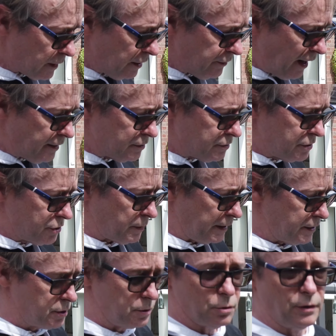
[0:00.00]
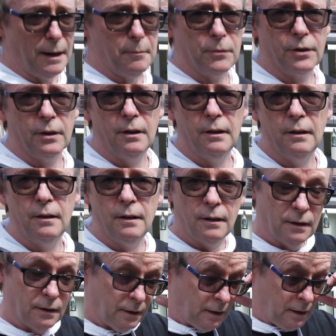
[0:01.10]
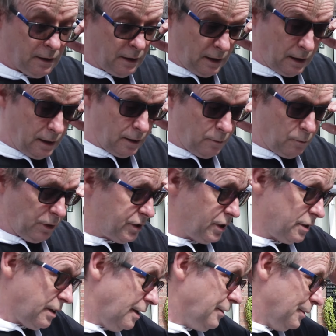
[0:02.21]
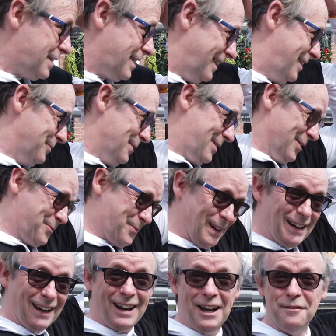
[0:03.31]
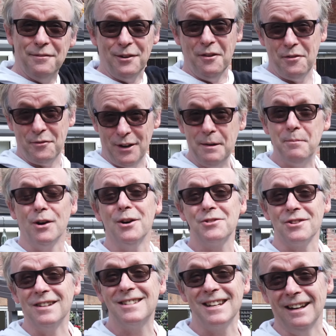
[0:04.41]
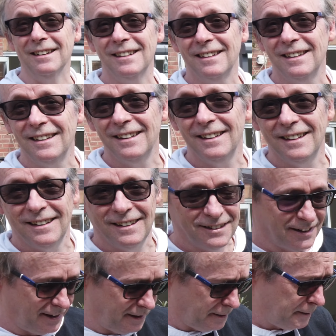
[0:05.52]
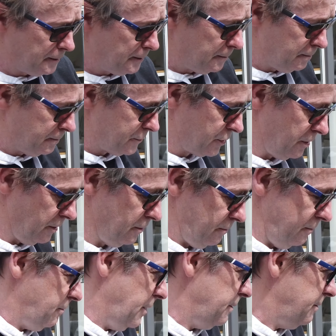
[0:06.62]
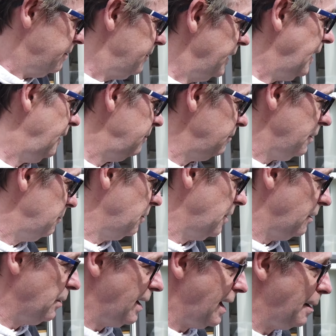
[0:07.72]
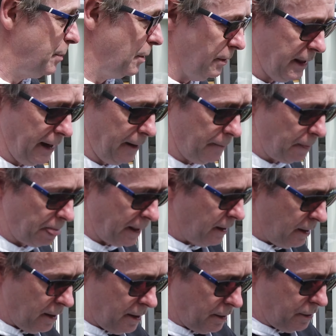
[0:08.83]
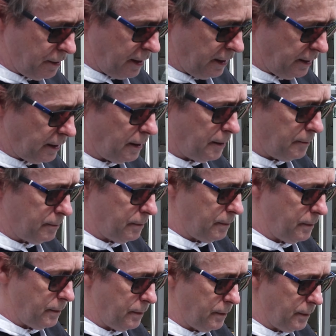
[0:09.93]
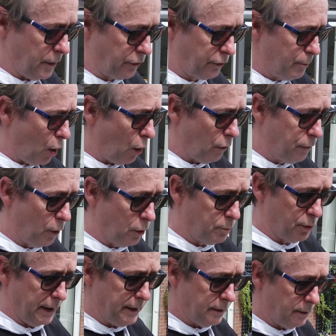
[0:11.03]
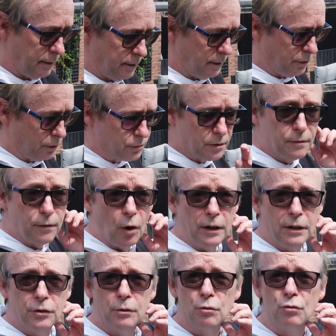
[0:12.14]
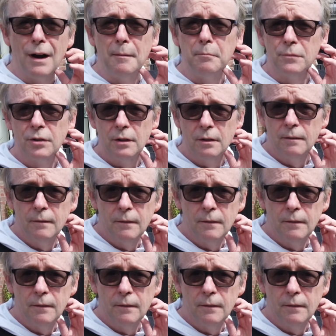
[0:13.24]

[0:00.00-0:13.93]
is 822 grams, which is pretty light for a 3-person tent. So yeah, we're happy with that. The small footprint is 142 grams.